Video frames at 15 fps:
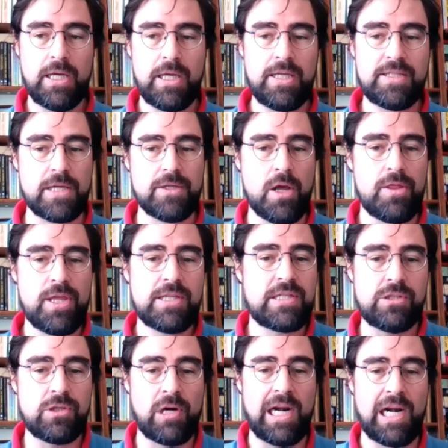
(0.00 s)
He said, No,
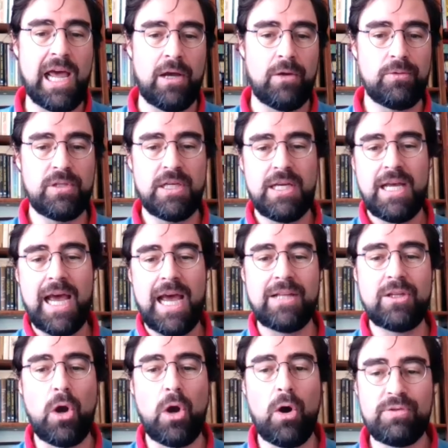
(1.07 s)
this is not allowed
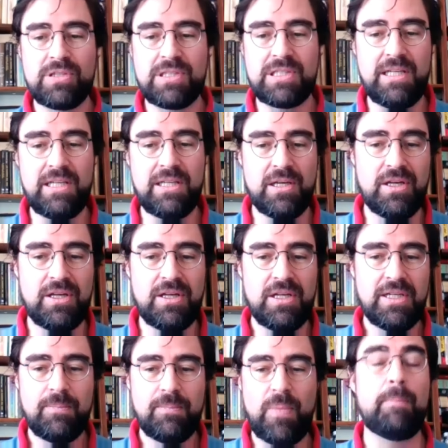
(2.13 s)
and obviously the
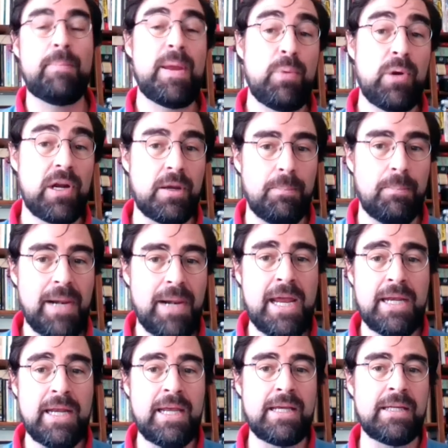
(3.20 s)
and people are
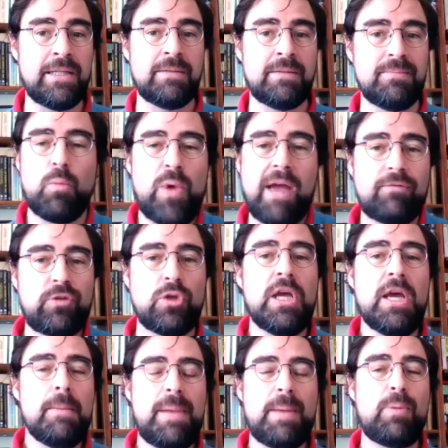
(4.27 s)
complaining and we have to
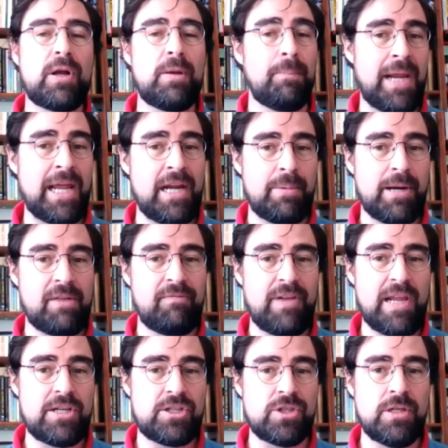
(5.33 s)
people complain about
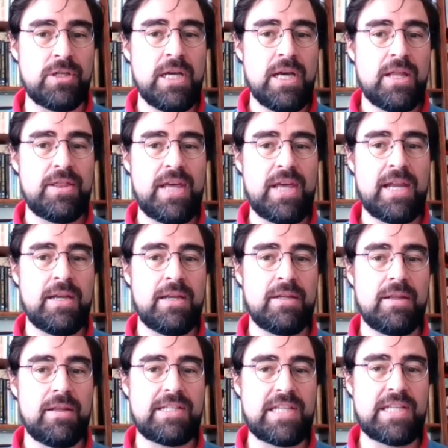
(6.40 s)
inflation
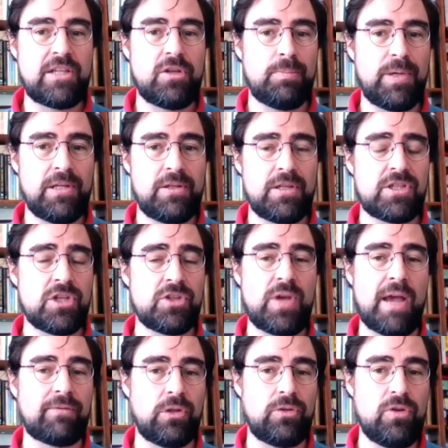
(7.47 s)
then they say to
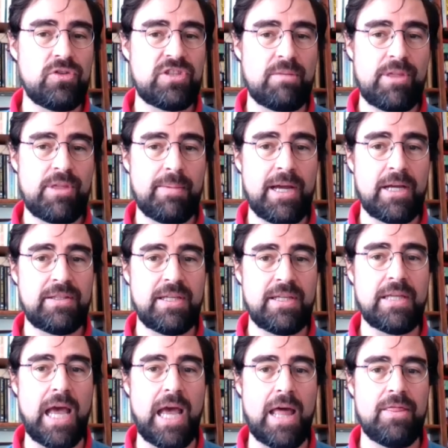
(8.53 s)
politicians you have to do something about
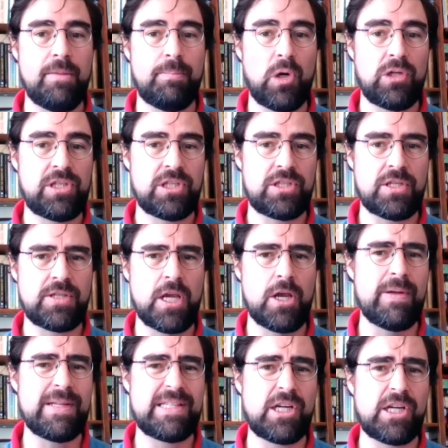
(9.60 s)
it and the politicians
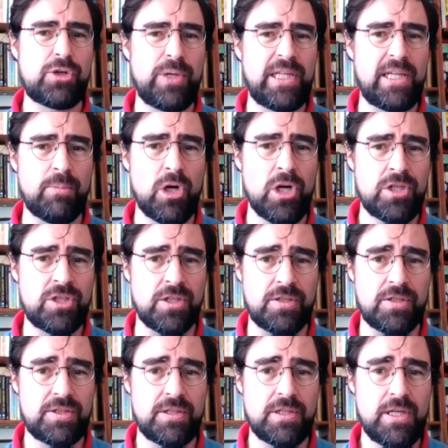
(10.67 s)
say oh it's greedy
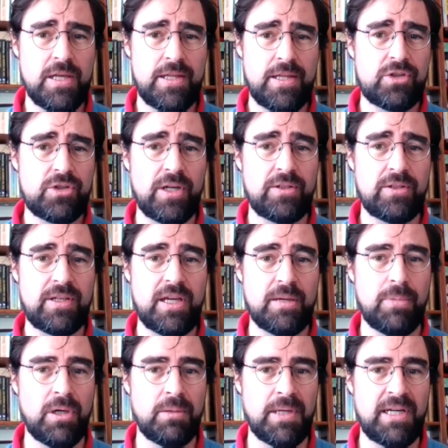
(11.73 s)
merchants they're trying to
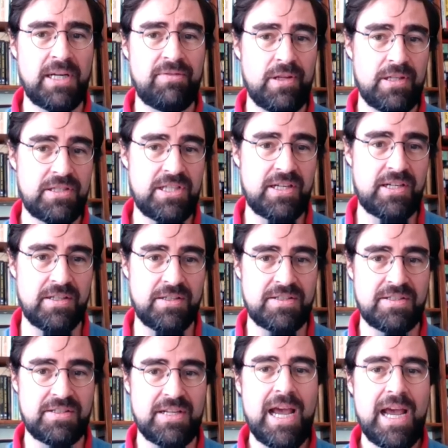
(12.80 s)
get more money for their
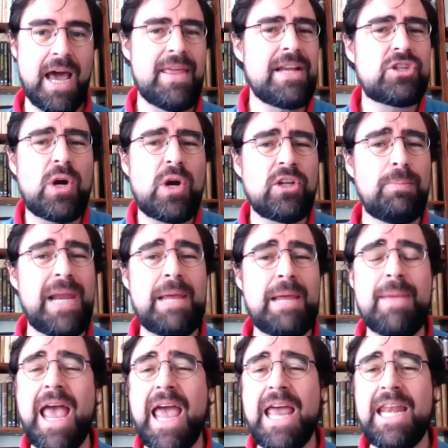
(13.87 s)
chickens and they try to
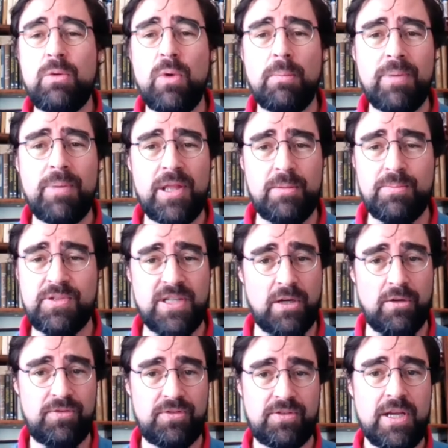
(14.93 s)
blame anyone but
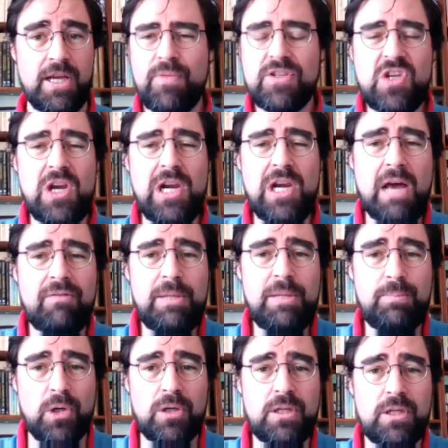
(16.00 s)
themselves there's a
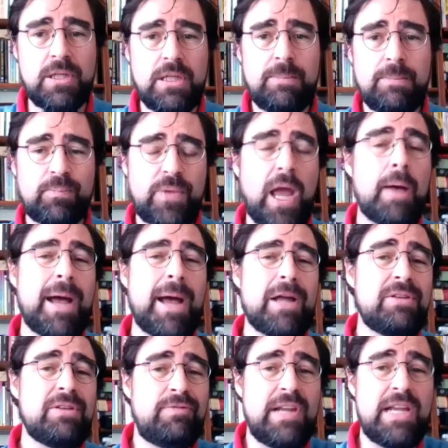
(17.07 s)
lovely book
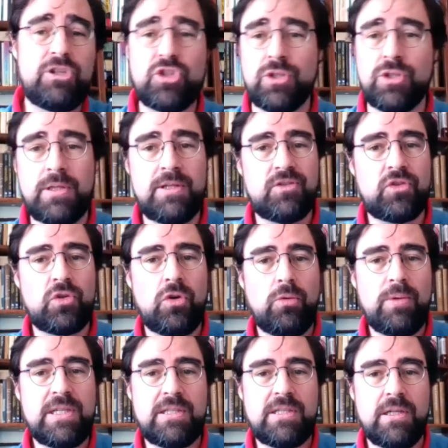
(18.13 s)
about inflation there's
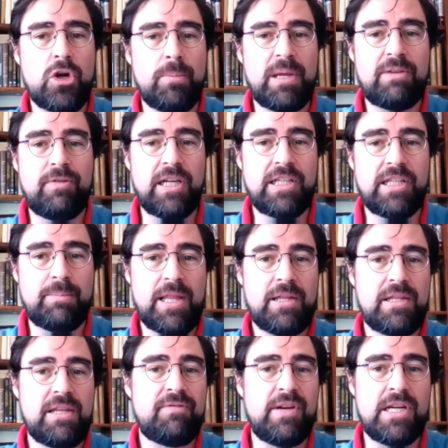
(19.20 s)
always economic fight
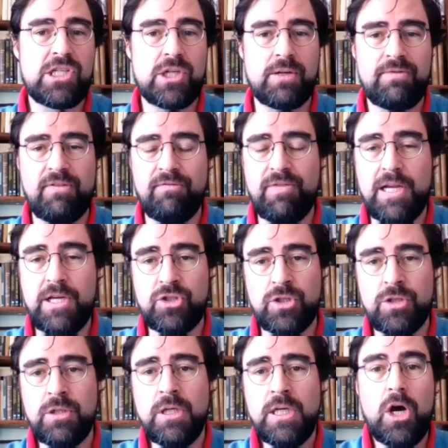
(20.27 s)
about the definition of
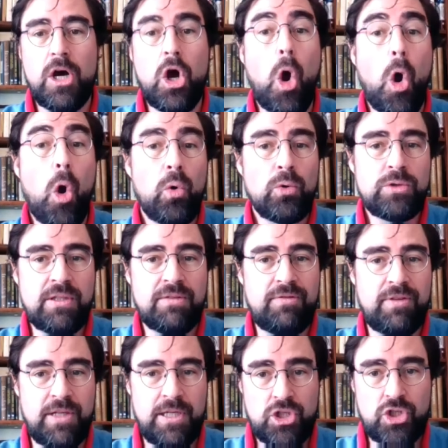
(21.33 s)
inflation the old
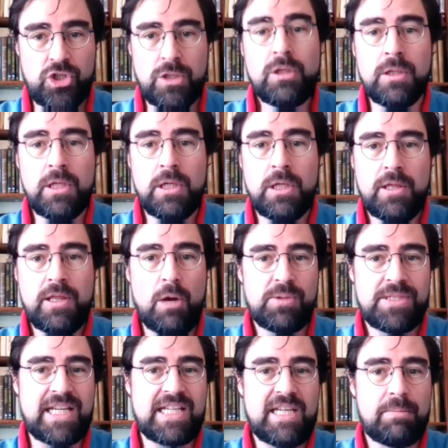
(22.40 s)
definition
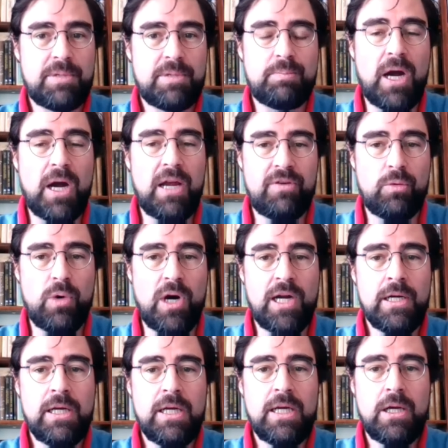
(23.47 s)
that was accepted by
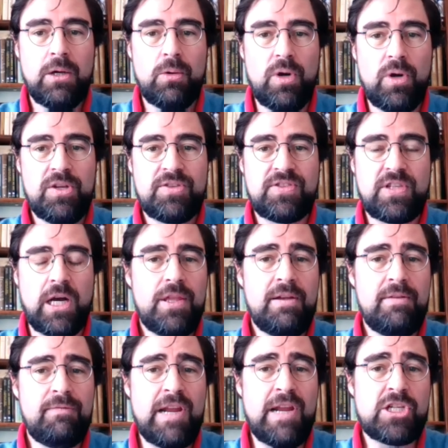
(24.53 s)
everyone was
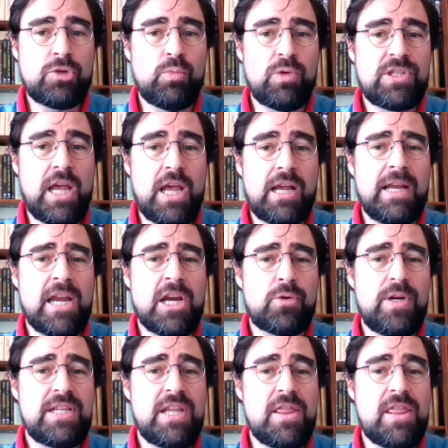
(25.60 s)
that inflation was an
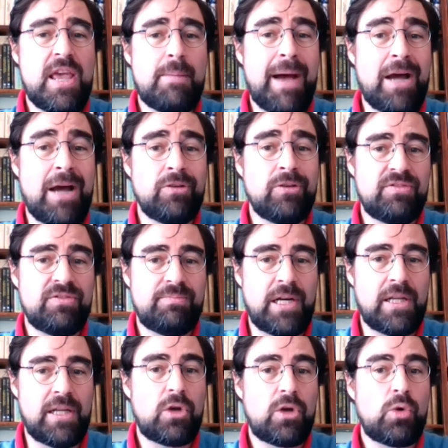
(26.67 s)
increase in the amount of
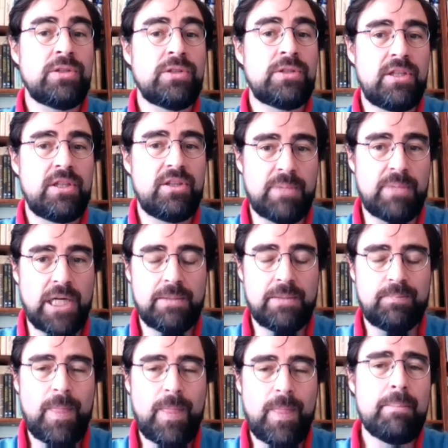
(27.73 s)
money the quantity of money
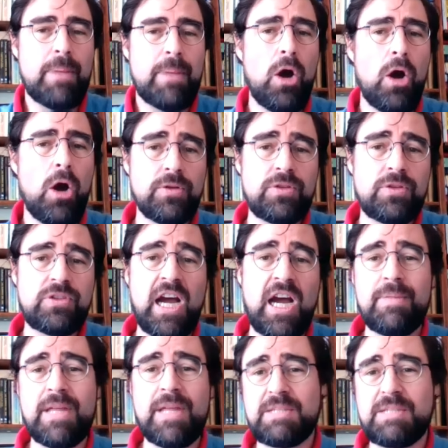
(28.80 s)
but over
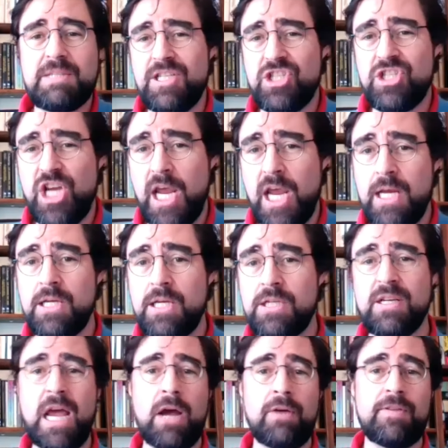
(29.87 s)
time, that's been
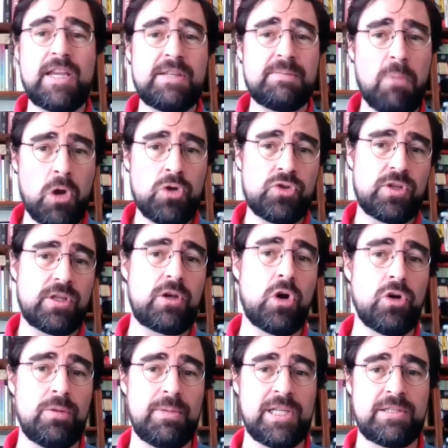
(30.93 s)
changed. And nowadays, most
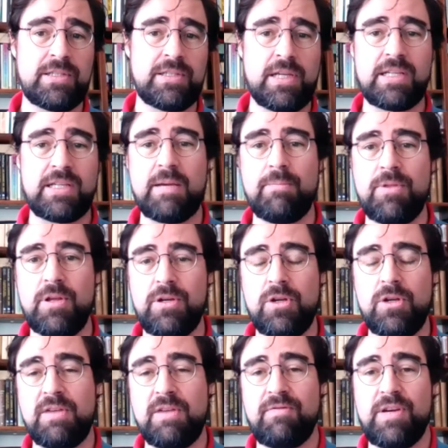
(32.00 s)
economists accept the
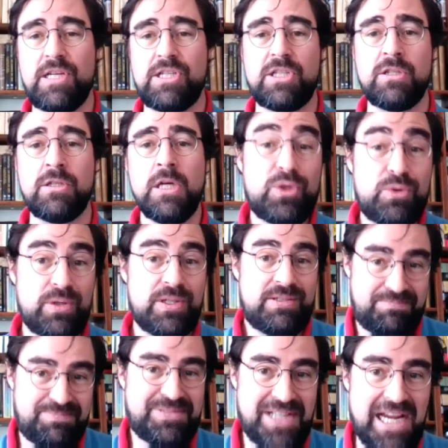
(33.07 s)
new definition, which
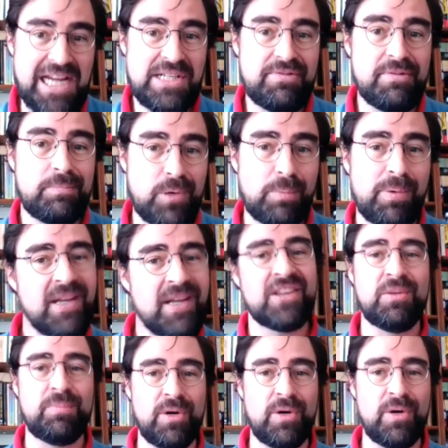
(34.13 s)
was changed for
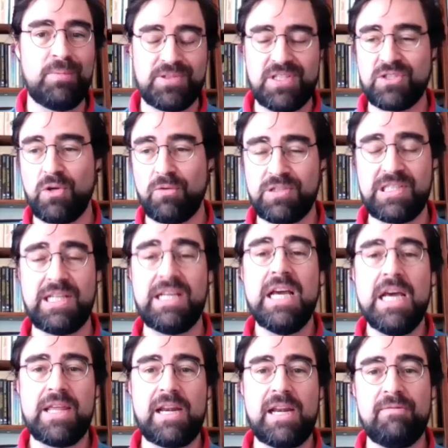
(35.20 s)
propaganda purposes, obviously,
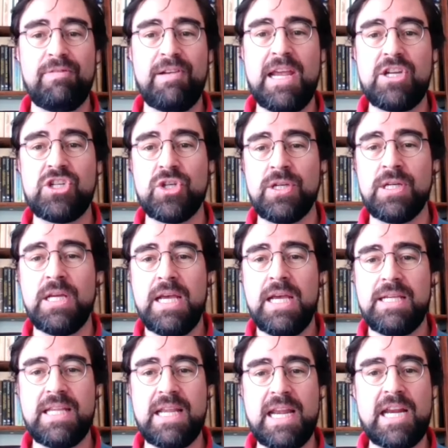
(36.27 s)
that inflation
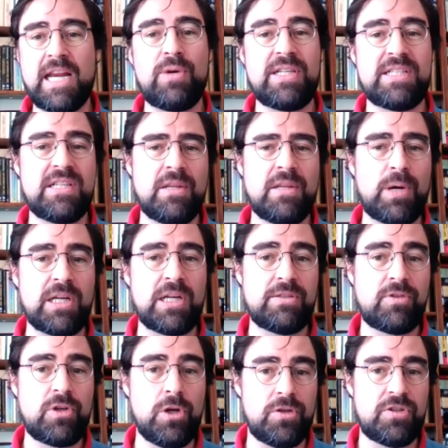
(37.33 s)
is an increase in the
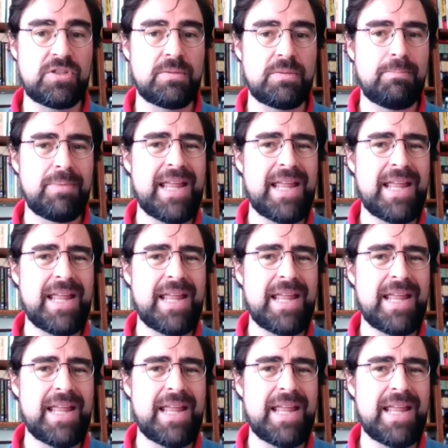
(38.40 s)
price of goods.